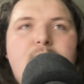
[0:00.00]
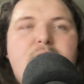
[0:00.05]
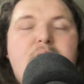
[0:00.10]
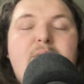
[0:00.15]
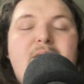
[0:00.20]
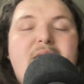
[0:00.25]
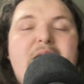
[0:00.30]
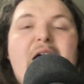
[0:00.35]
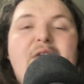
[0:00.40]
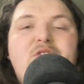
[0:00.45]

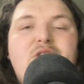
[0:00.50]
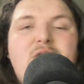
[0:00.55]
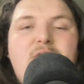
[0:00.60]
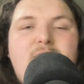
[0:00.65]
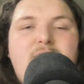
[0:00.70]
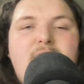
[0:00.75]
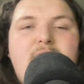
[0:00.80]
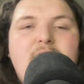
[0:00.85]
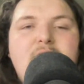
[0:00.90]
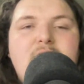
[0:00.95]
probably laughs in
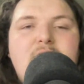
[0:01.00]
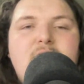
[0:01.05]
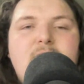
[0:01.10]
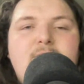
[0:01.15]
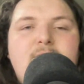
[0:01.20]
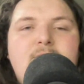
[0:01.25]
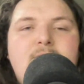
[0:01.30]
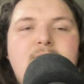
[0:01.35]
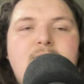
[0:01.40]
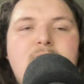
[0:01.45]
your face.
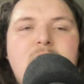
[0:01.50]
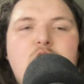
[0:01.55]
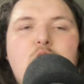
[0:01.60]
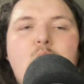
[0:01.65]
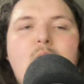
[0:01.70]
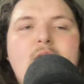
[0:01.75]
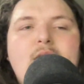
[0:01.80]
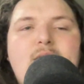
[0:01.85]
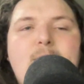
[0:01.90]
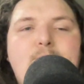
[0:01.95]

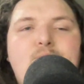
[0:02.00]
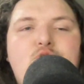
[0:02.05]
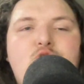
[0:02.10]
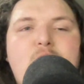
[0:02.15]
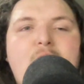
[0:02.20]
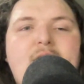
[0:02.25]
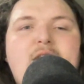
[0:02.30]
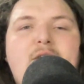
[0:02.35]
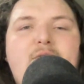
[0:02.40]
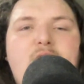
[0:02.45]
So it is
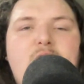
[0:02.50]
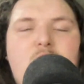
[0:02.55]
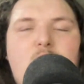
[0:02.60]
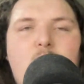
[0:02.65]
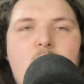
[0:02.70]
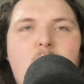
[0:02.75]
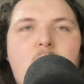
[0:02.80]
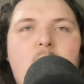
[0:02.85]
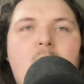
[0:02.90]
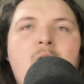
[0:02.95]
objectively
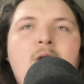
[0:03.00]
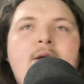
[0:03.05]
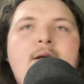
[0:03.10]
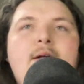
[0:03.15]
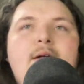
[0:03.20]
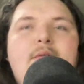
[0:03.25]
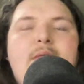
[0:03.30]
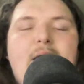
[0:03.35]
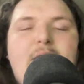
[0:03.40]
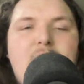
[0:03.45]
cool
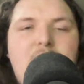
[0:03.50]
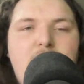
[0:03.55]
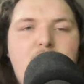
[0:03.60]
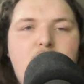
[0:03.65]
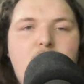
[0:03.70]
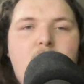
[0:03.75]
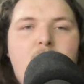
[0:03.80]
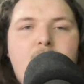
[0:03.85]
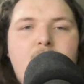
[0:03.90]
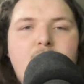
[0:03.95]
that
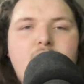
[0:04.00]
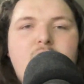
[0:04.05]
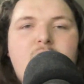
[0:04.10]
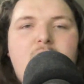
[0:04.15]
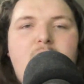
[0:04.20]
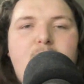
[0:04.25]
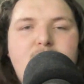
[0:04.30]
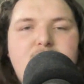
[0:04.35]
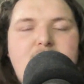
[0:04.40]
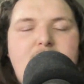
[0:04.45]
Lindy Waters
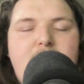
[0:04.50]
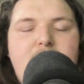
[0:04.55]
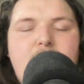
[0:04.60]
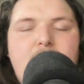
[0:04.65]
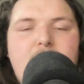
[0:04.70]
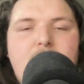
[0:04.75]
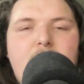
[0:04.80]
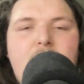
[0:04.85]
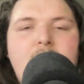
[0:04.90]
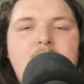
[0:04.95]
comes out
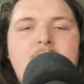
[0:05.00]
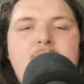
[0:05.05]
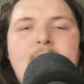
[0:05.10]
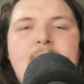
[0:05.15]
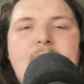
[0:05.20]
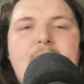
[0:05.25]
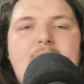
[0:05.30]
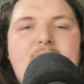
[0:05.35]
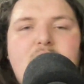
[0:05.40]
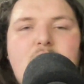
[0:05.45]
here
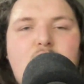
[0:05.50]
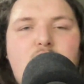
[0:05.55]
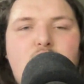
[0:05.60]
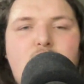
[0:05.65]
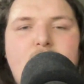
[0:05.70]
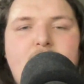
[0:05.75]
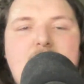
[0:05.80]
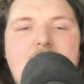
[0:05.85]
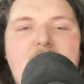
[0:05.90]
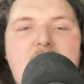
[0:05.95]
and has a
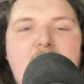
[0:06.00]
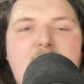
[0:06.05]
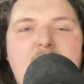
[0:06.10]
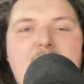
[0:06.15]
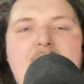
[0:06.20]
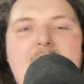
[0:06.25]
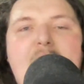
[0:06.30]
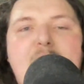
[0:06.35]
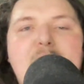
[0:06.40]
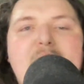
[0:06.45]
great game
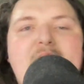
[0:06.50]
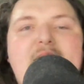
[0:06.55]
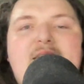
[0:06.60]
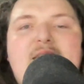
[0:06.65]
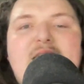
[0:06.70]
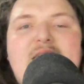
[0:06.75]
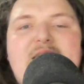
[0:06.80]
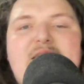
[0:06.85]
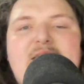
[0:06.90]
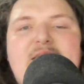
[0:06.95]
and
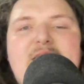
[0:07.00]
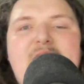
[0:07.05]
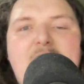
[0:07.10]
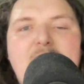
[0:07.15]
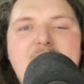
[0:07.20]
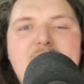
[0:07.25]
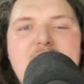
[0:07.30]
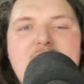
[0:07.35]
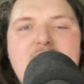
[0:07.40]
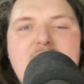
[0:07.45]
makes
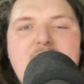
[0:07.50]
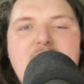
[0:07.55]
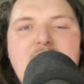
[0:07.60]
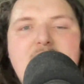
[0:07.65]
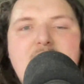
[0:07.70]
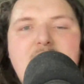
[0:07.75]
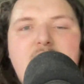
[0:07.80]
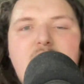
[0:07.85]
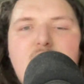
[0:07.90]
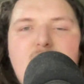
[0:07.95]
7
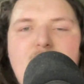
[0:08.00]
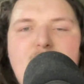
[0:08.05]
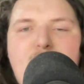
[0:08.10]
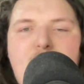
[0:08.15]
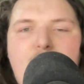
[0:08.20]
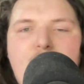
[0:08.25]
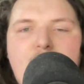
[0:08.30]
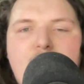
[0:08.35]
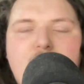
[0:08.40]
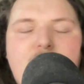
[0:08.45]

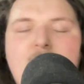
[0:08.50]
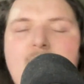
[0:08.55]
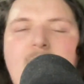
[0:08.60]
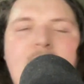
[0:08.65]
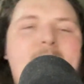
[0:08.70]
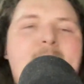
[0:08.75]
3-pointers.